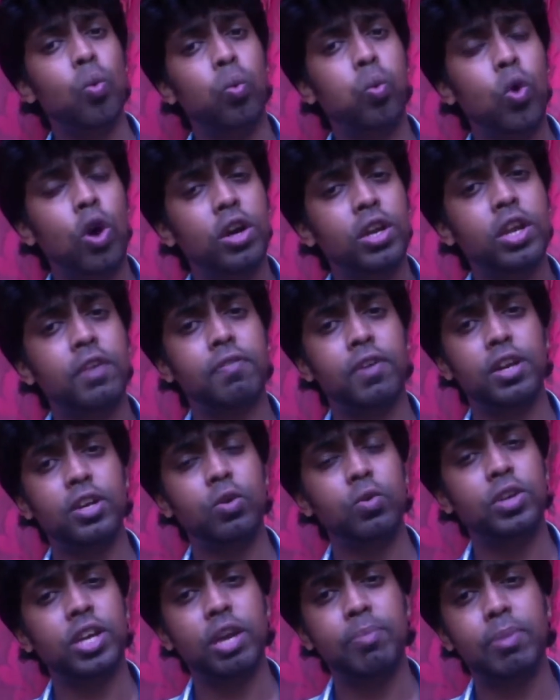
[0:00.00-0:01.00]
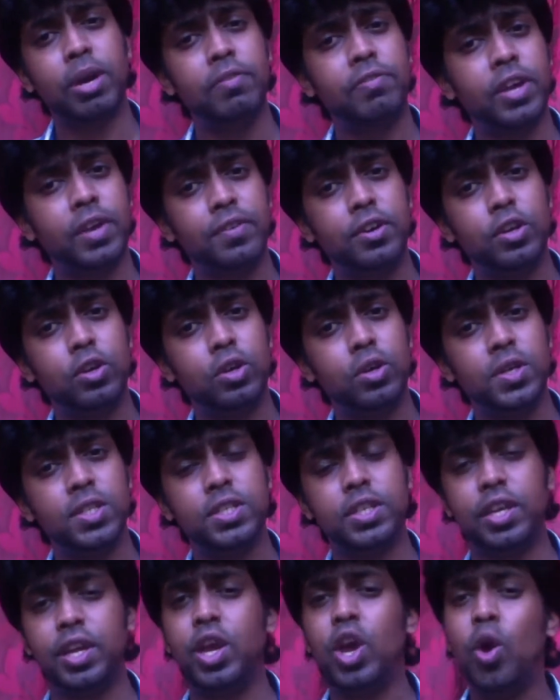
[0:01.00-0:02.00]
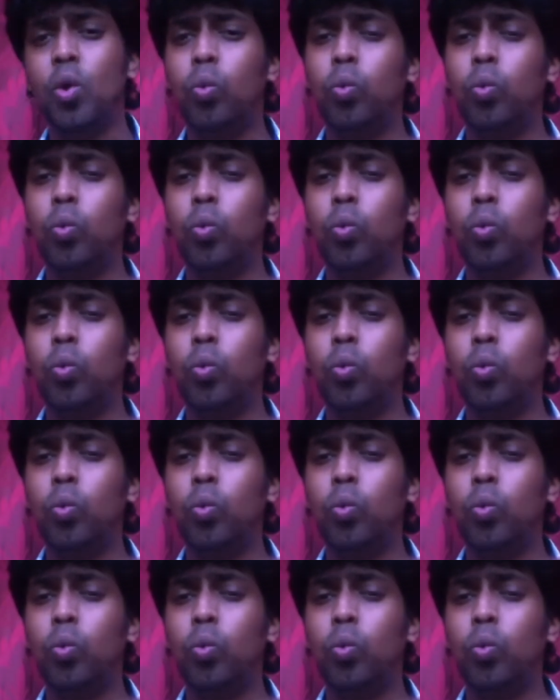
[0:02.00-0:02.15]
what if I don't get my favorite university?